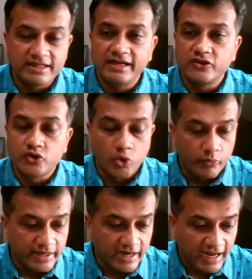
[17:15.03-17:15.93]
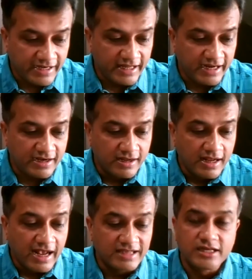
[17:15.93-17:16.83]
that is COVID-19,
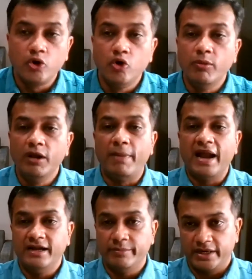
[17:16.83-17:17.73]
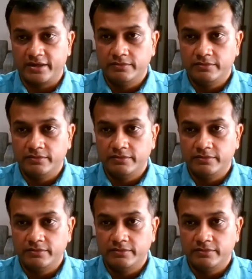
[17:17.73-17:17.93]
as a global pandemic.